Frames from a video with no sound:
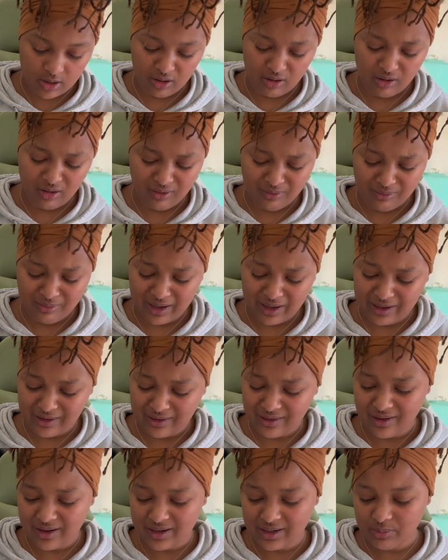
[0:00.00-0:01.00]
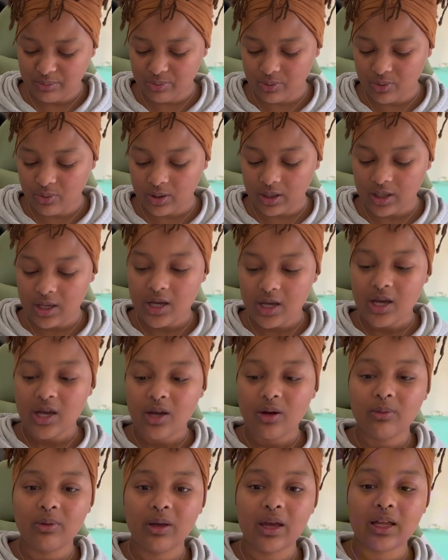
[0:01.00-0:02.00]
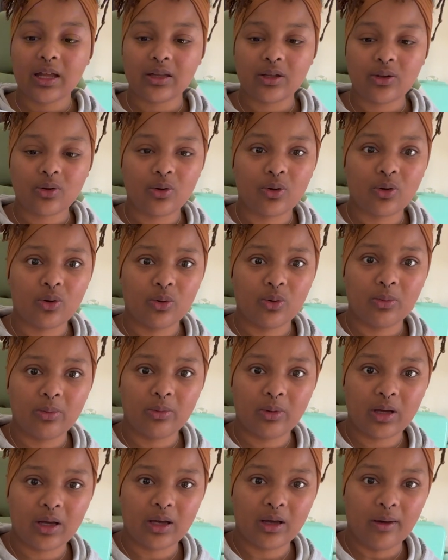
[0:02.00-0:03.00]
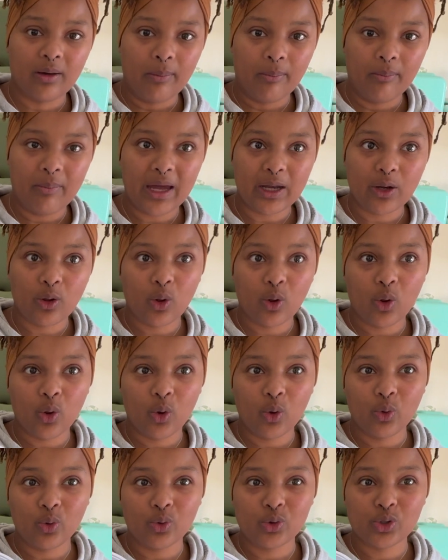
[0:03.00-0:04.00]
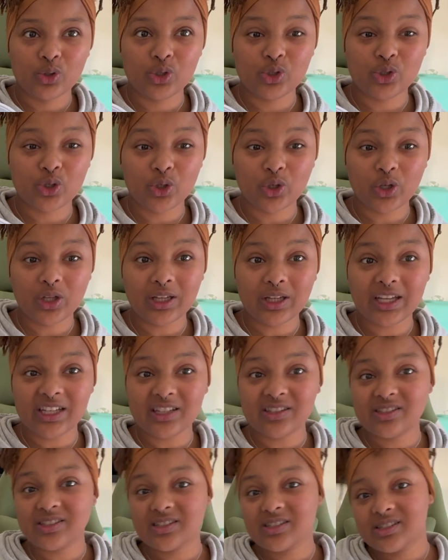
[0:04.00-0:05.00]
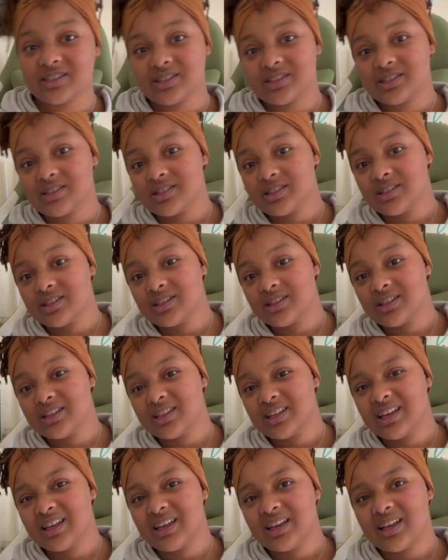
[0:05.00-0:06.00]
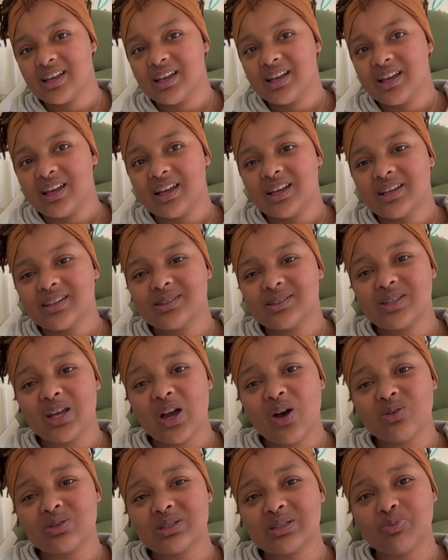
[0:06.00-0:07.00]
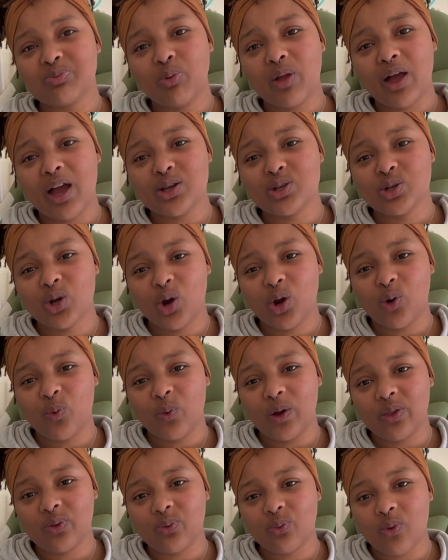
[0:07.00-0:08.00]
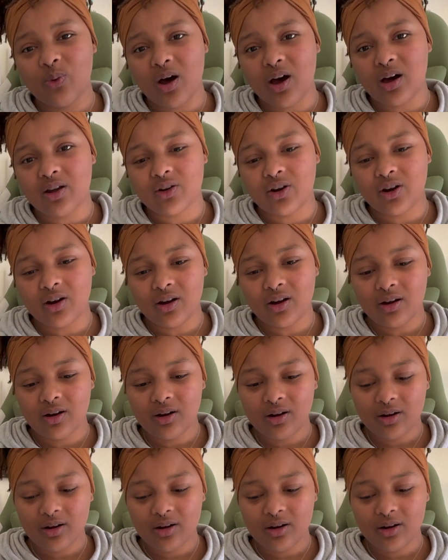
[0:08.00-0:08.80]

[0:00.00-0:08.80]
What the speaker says: oh my god, it broke. We got little metal circlets. Don't splash her with water.